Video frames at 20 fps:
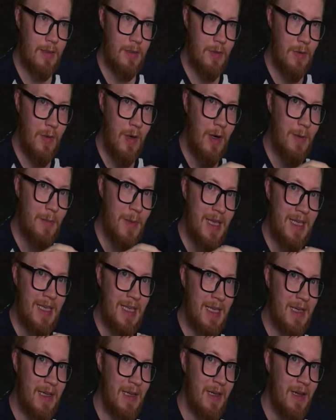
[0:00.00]
You are
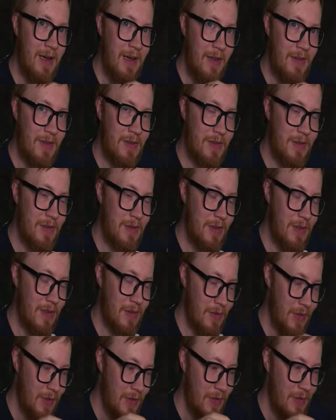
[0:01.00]
making
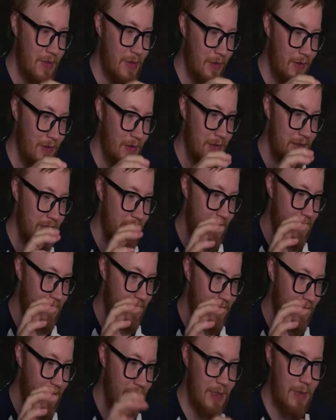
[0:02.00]
another color
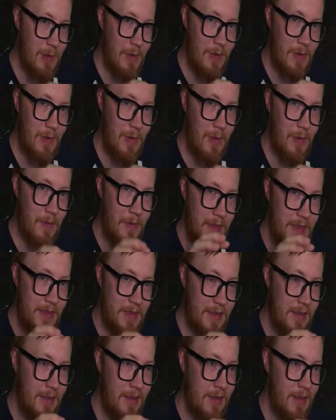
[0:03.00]
than yellow of
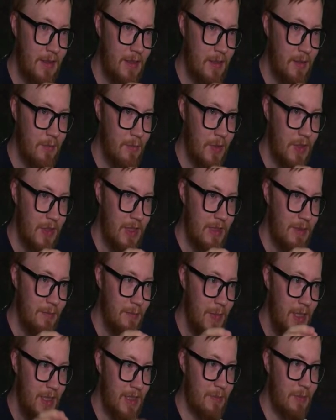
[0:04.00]
it, but it
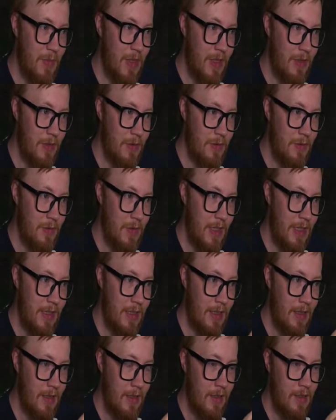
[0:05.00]
might be a good
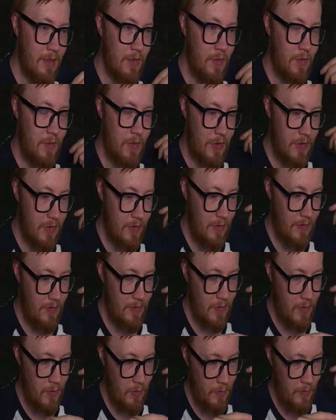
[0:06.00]
trick just
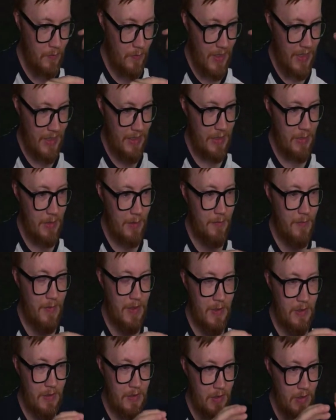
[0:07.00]
to break it up,
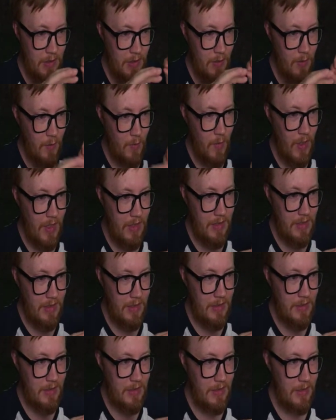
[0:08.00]
because white
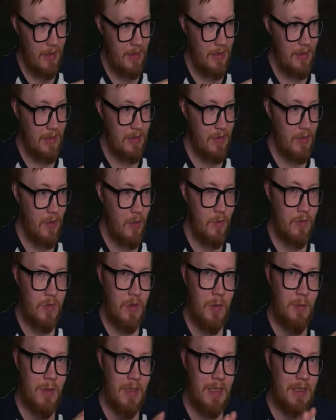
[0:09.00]
is so
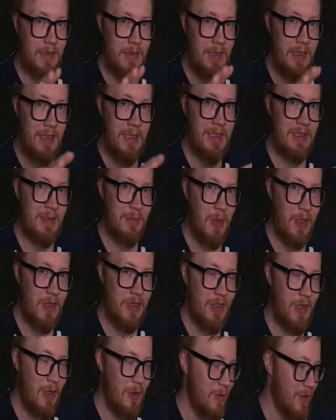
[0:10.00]
dominant. It is
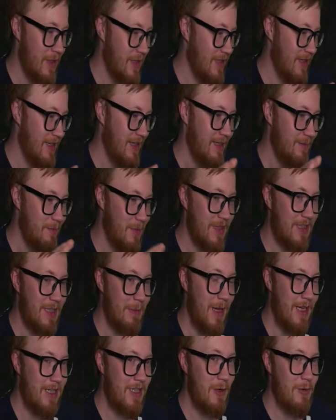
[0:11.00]
macho, the
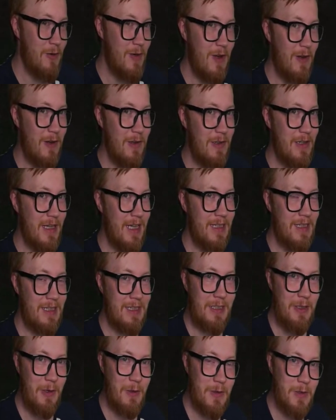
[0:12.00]
macho color, and
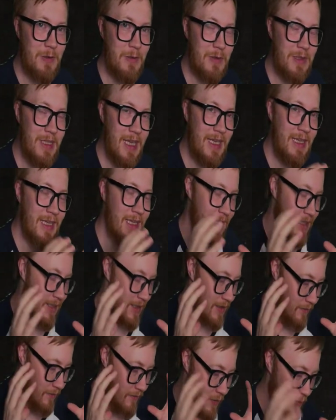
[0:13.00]
it's going to take
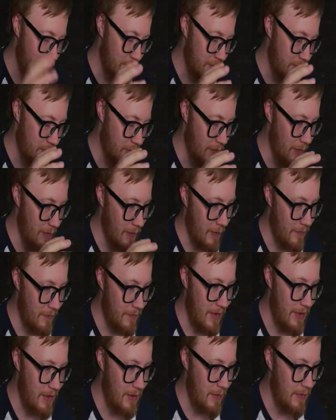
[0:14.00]
full control of
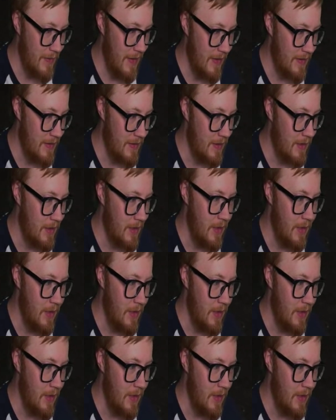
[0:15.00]
yellow then.